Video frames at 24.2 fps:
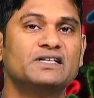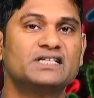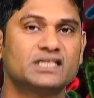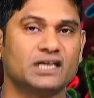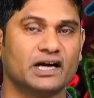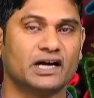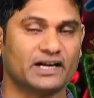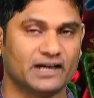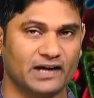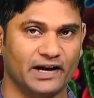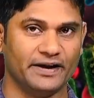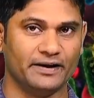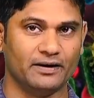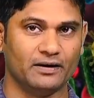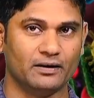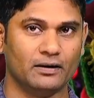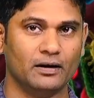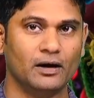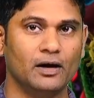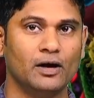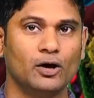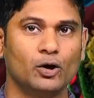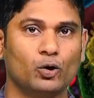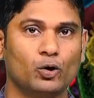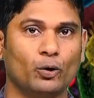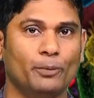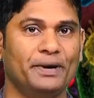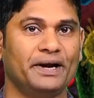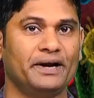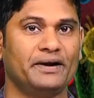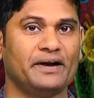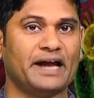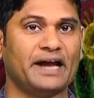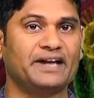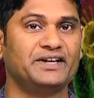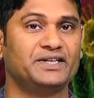are clear,
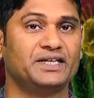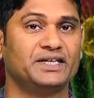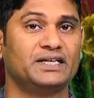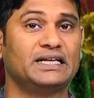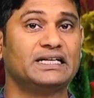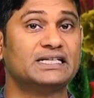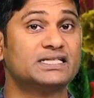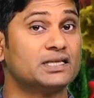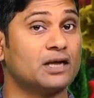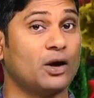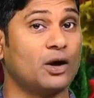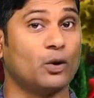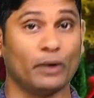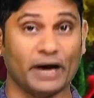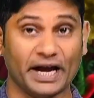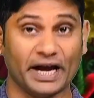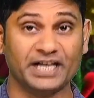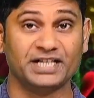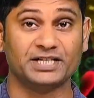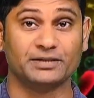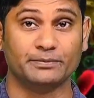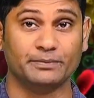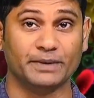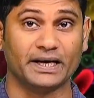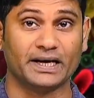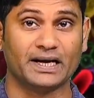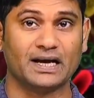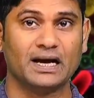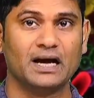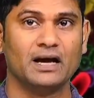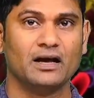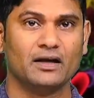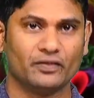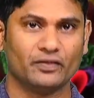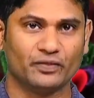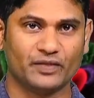COVID-19 is now endemic.
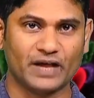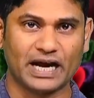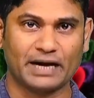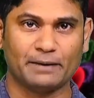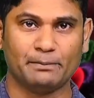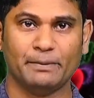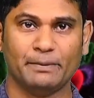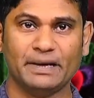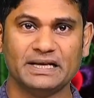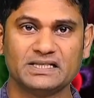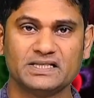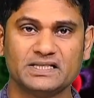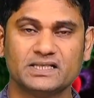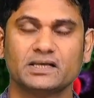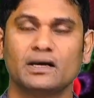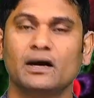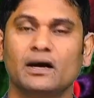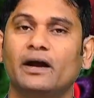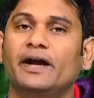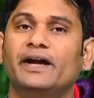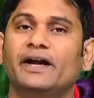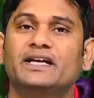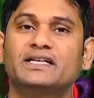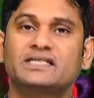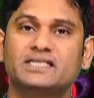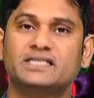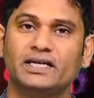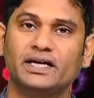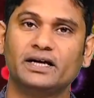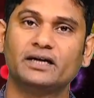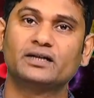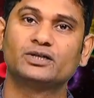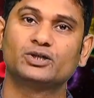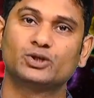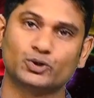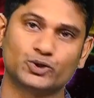That means it is
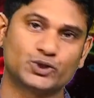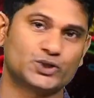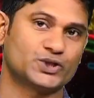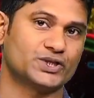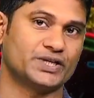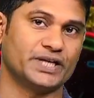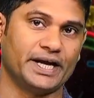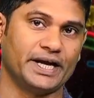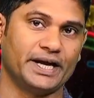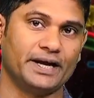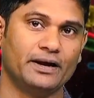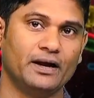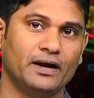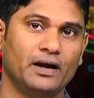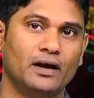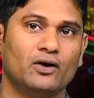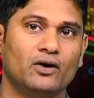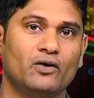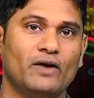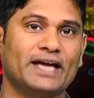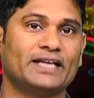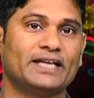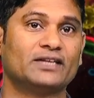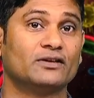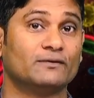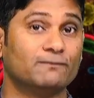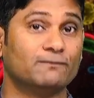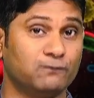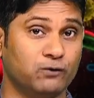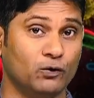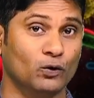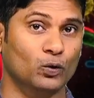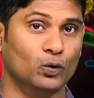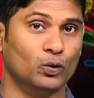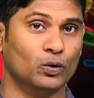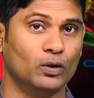here to stay, like the
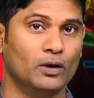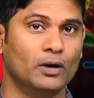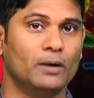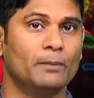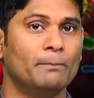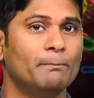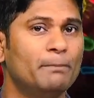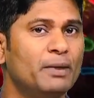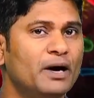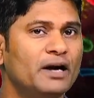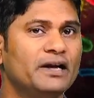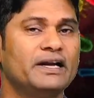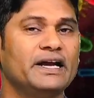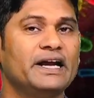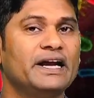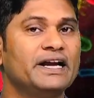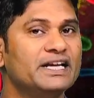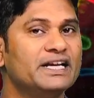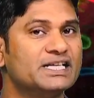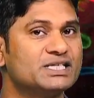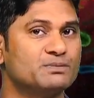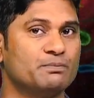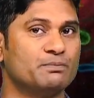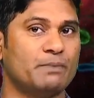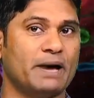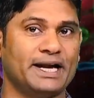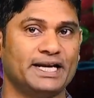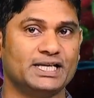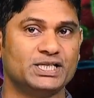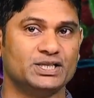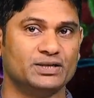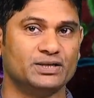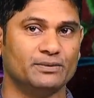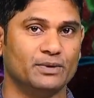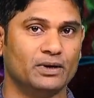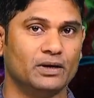flu, but it is
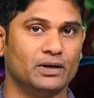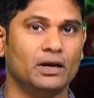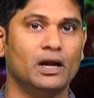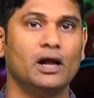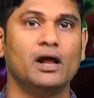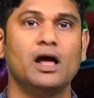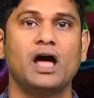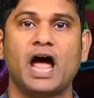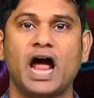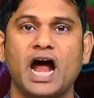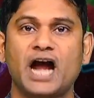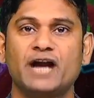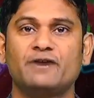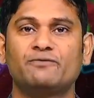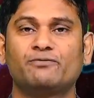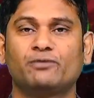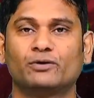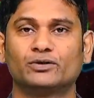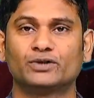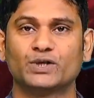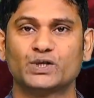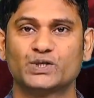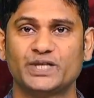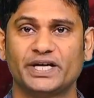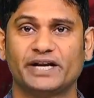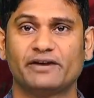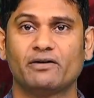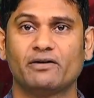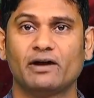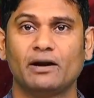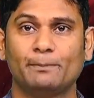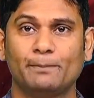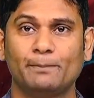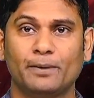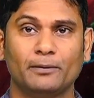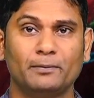manageable. And for the
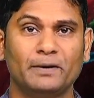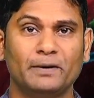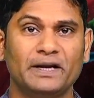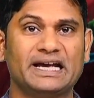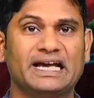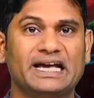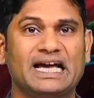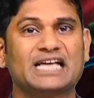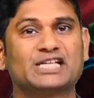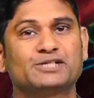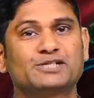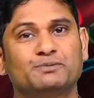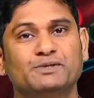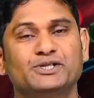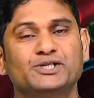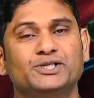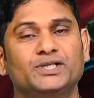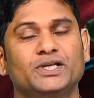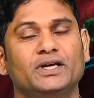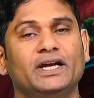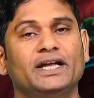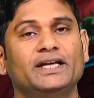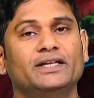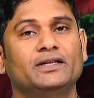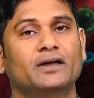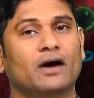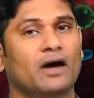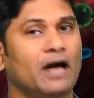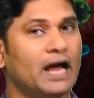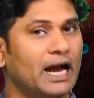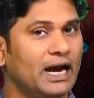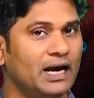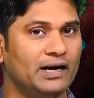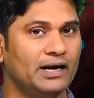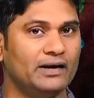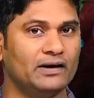general public, especially the
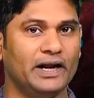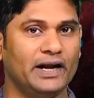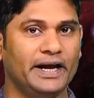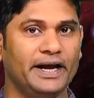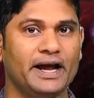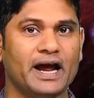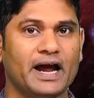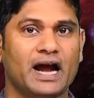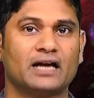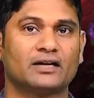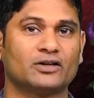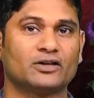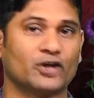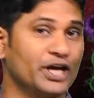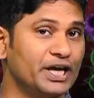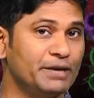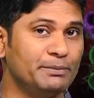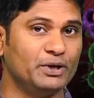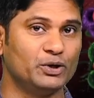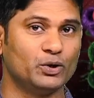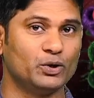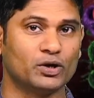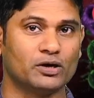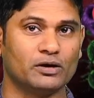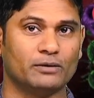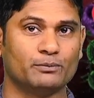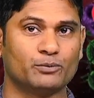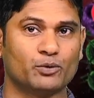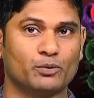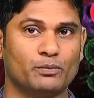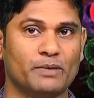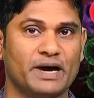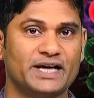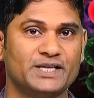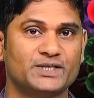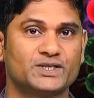elderly and the
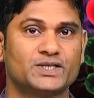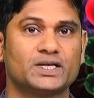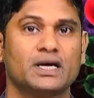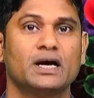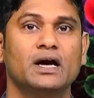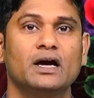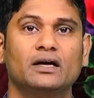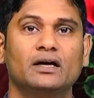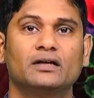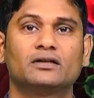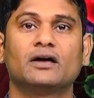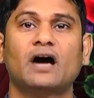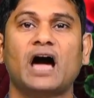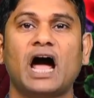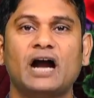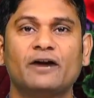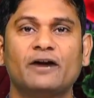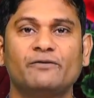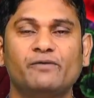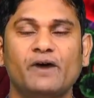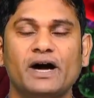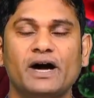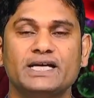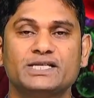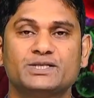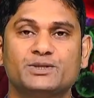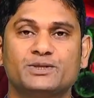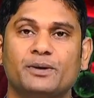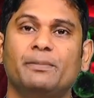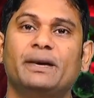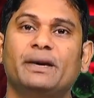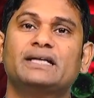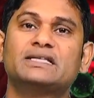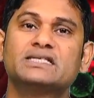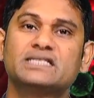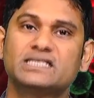immunocompromised, the advice
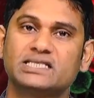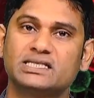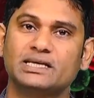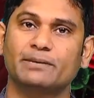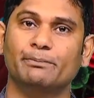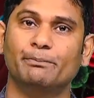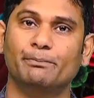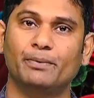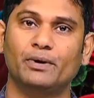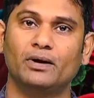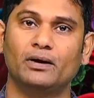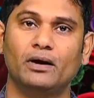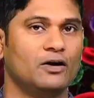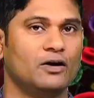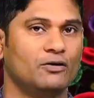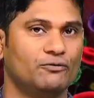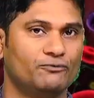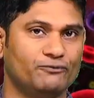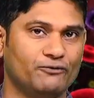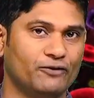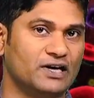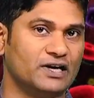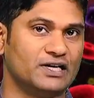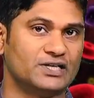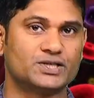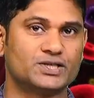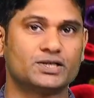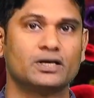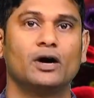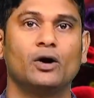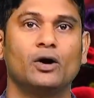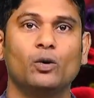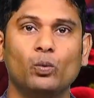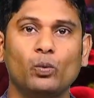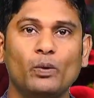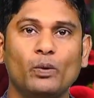remains simple. First,
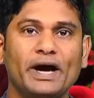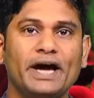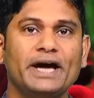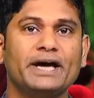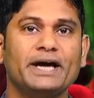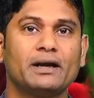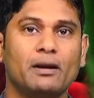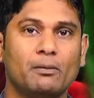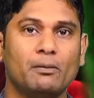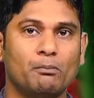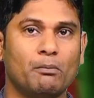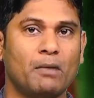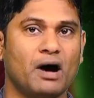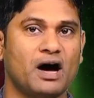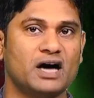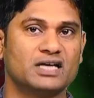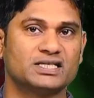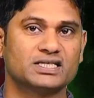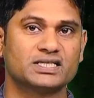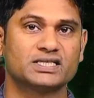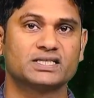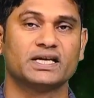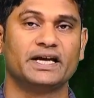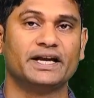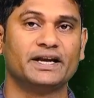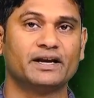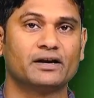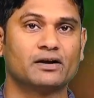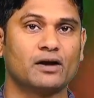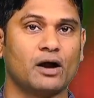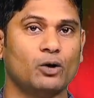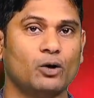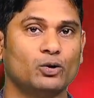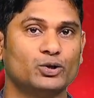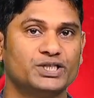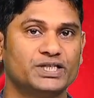wear masks in
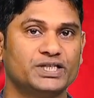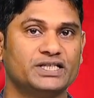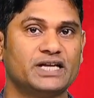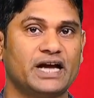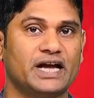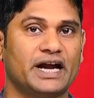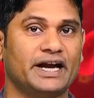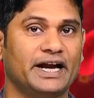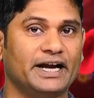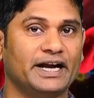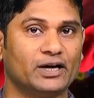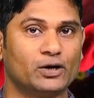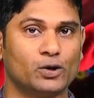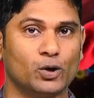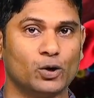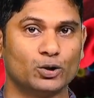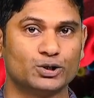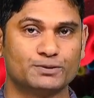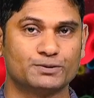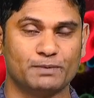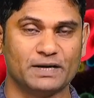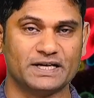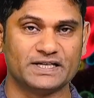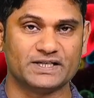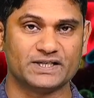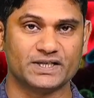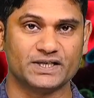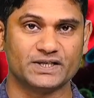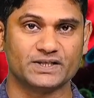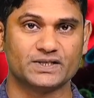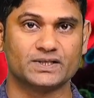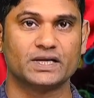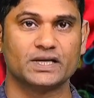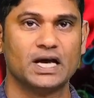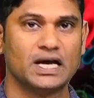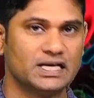crowded and enclosed
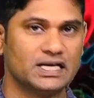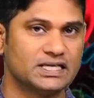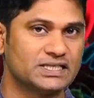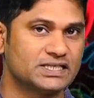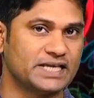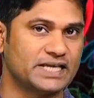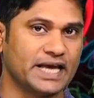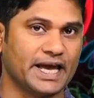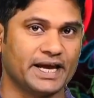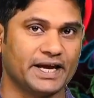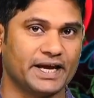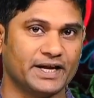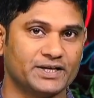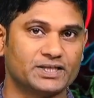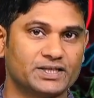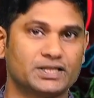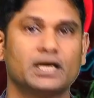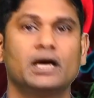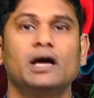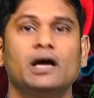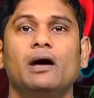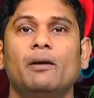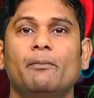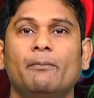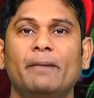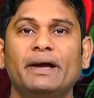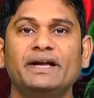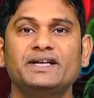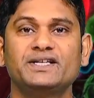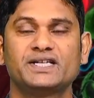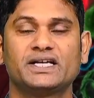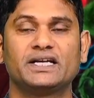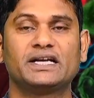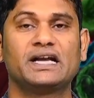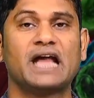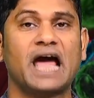places. Second,
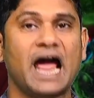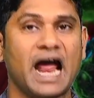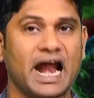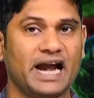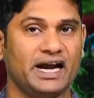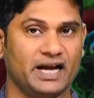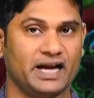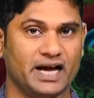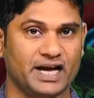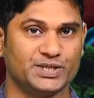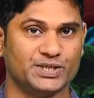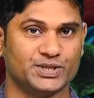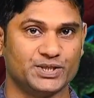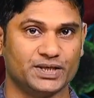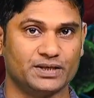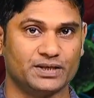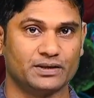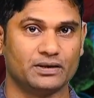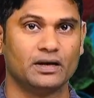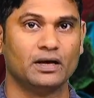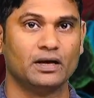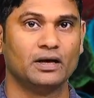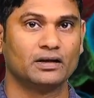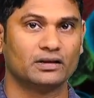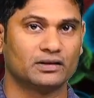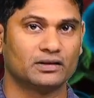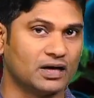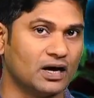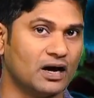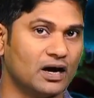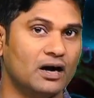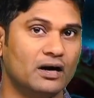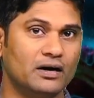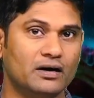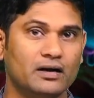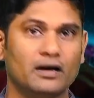maintain hand hygiene.
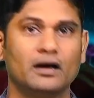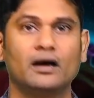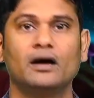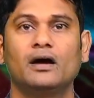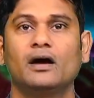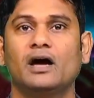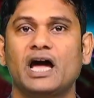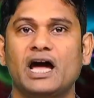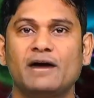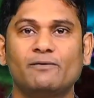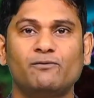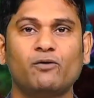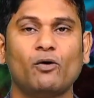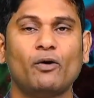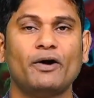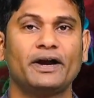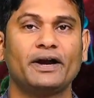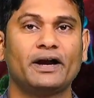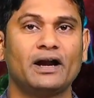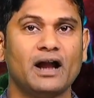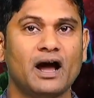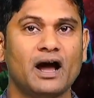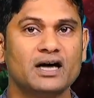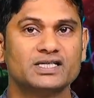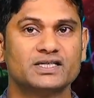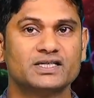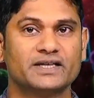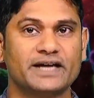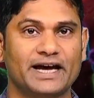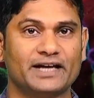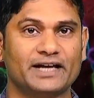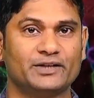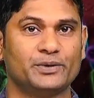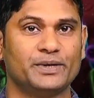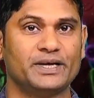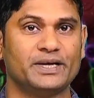Third, avoid large
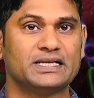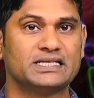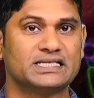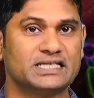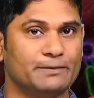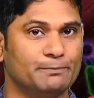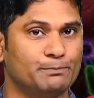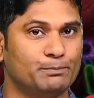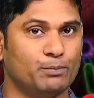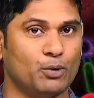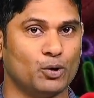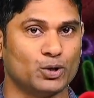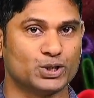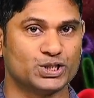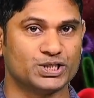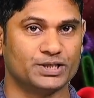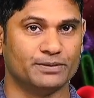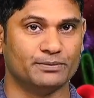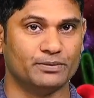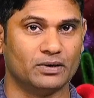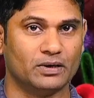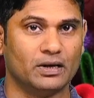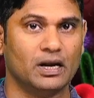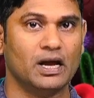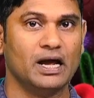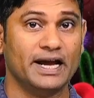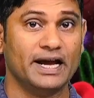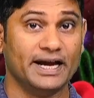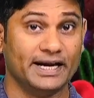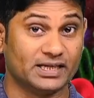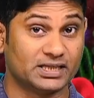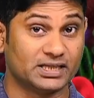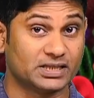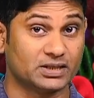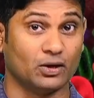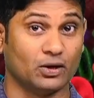gatherings if possible.
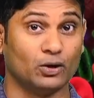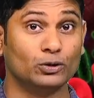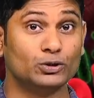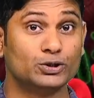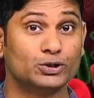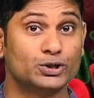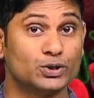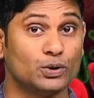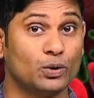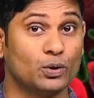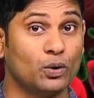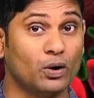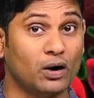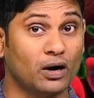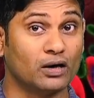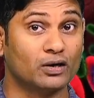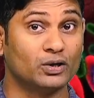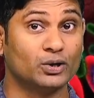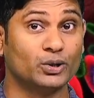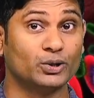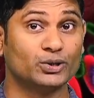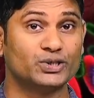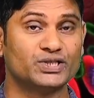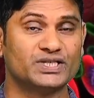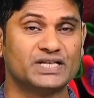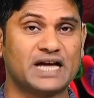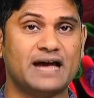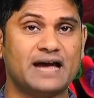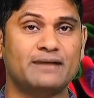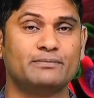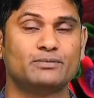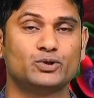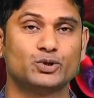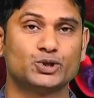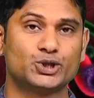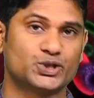It's also a good time
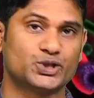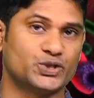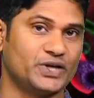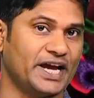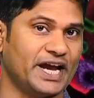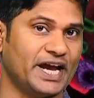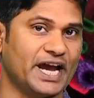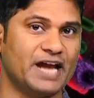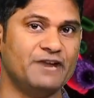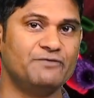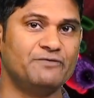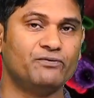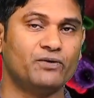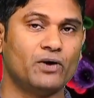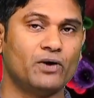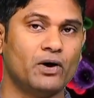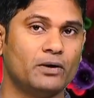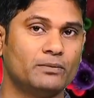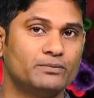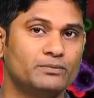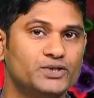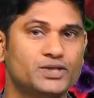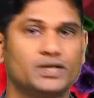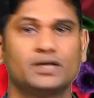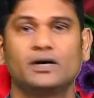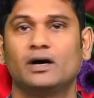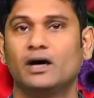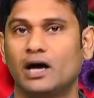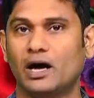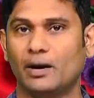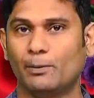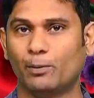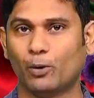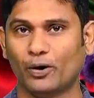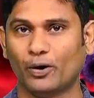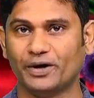to stay informed,
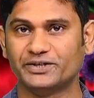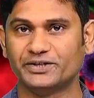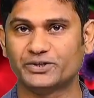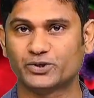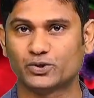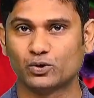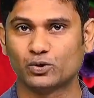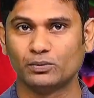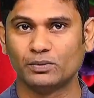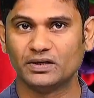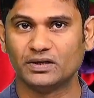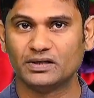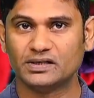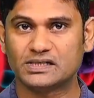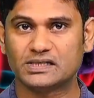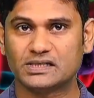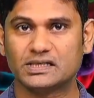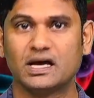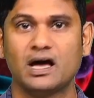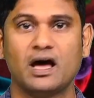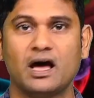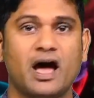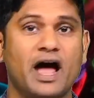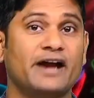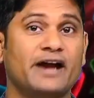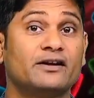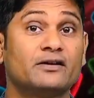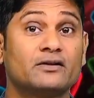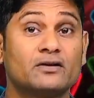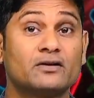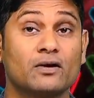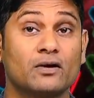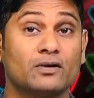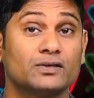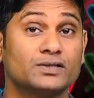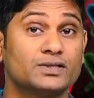avoid rumors, and
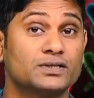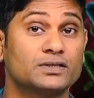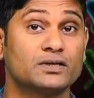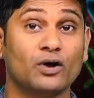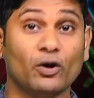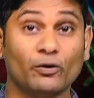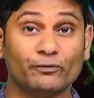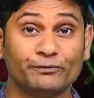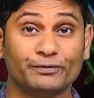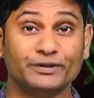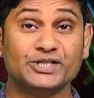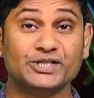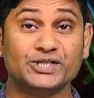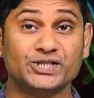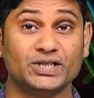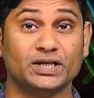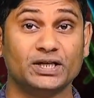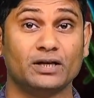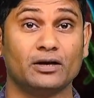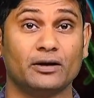trust official